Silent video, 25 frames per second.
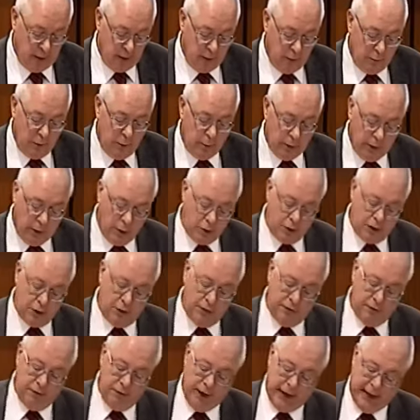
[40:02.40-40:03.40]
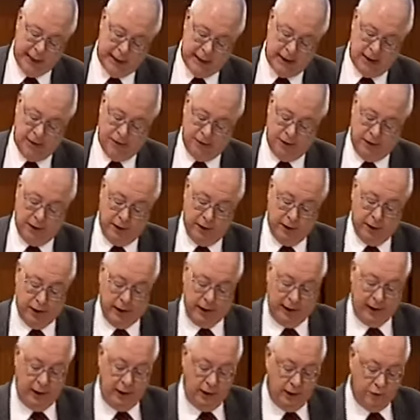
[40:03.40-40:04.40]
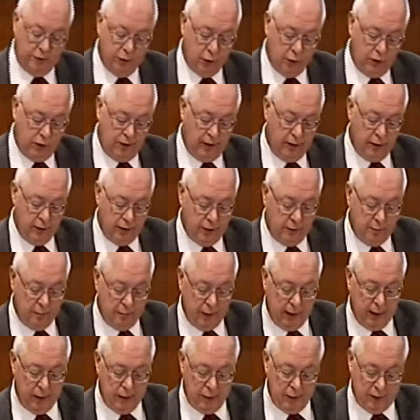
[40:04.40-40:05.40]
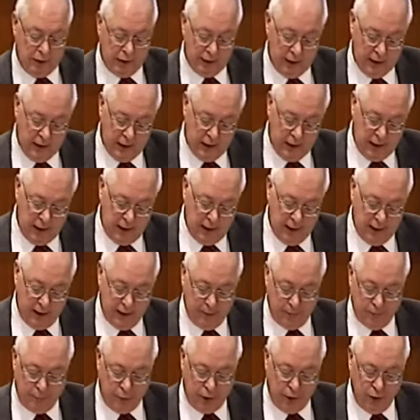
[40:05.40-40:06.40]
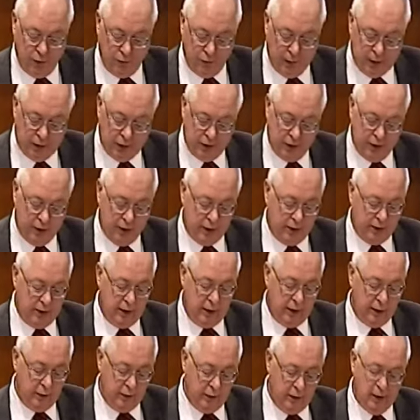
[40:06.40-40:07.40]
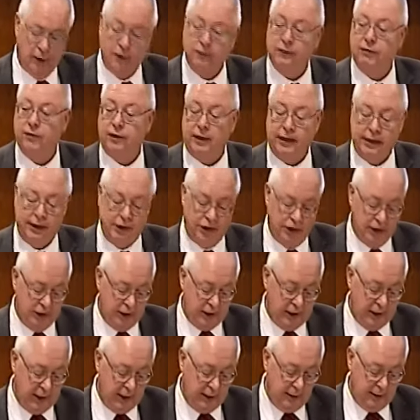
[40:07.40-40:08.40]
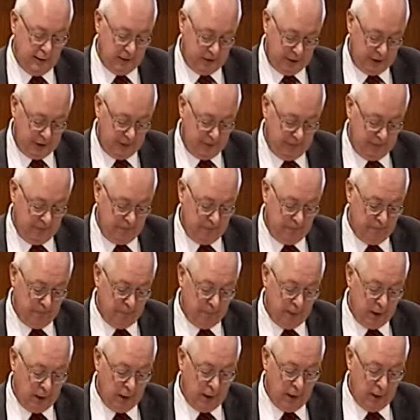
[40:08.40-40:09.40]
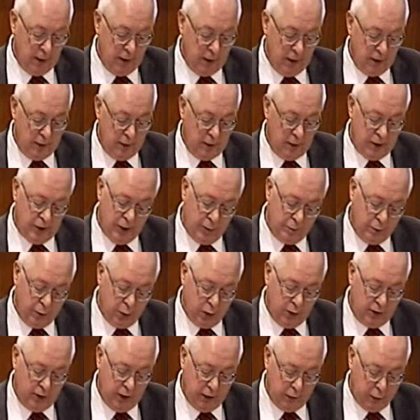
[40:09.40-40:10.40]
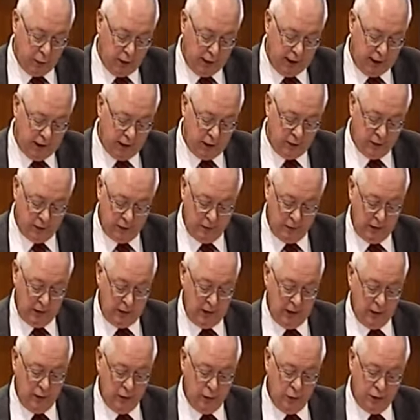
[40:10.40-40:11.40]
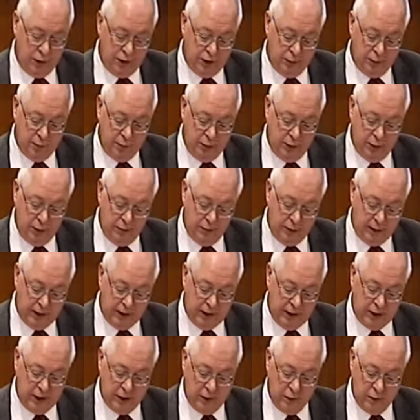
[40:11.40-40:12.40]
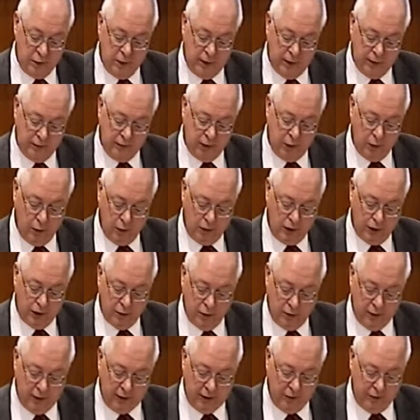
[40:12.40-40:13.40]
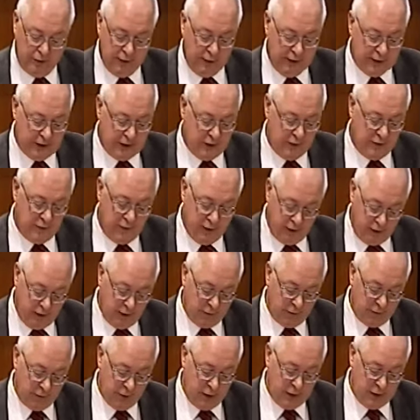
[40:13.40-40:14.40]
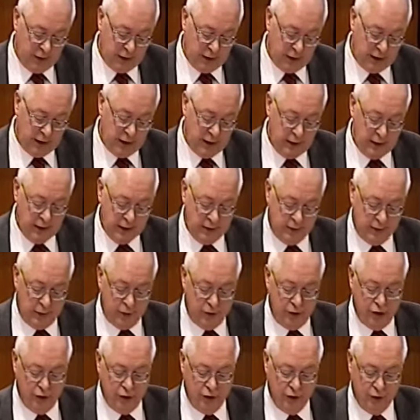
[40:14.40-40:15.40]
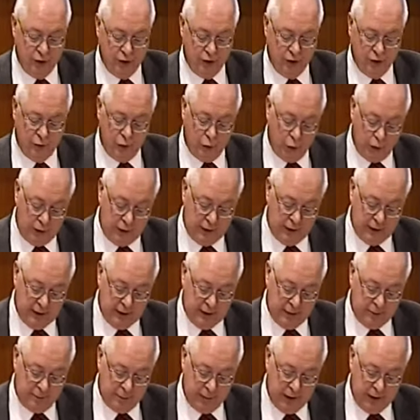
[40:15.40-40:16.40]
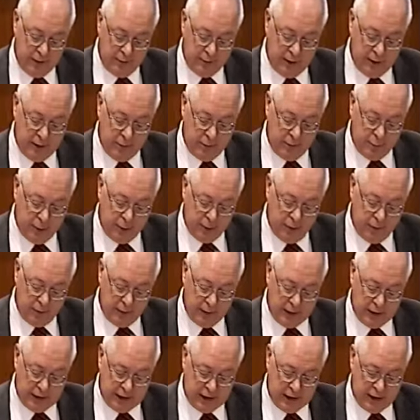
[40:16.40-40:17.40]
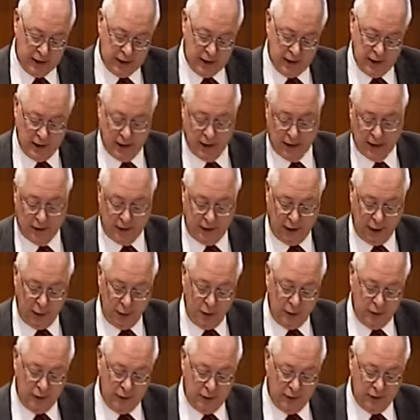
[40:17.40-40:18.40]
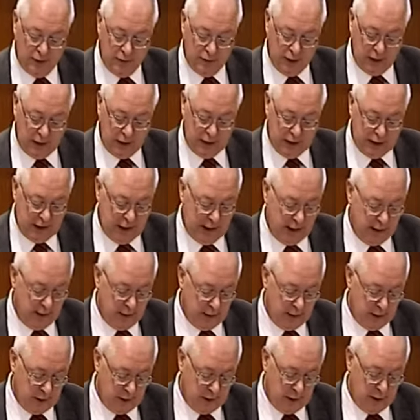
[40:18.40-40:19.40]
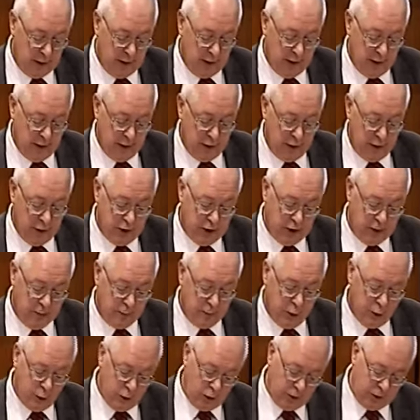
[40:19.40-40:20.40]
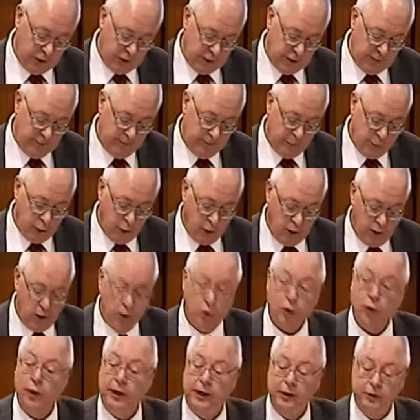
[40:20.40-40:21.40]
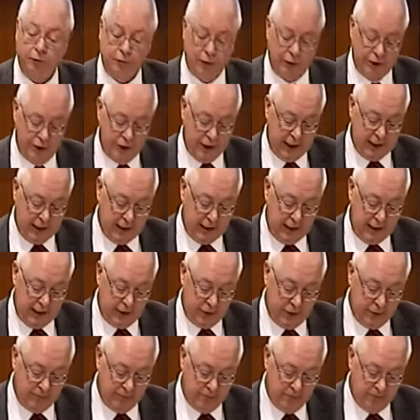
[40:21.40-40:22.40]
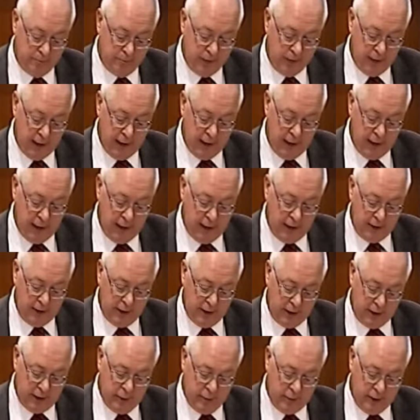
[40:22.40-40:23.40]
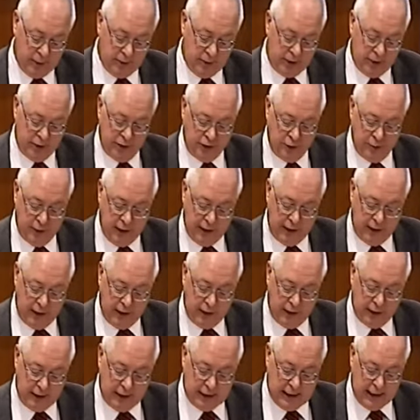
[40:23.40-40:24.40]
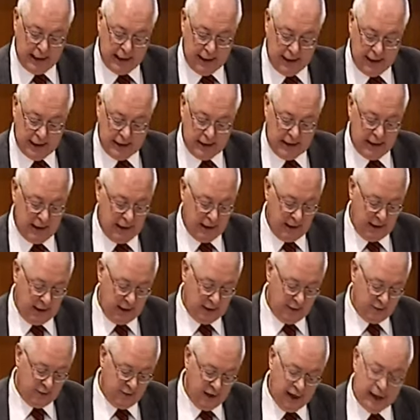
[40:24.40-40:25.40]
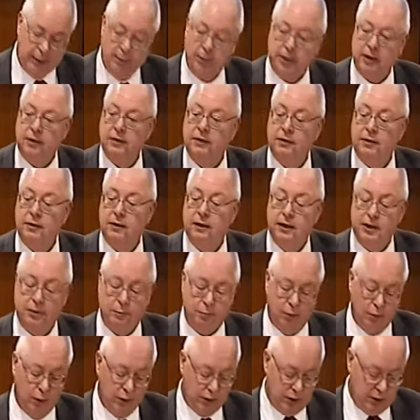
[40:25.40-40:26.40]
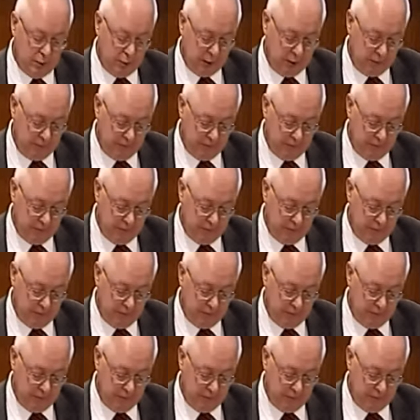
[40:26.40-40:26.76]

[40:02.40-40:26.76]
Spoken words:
We will also invest a further £84,000 in our improvements to our town and village centres. To support our wider roads improvements, we have also ring-fenced further funds to ensure road and pavement improvements in our town and village centres to support ongoing regeneration and our commitment to making these areas as vibrant as possible.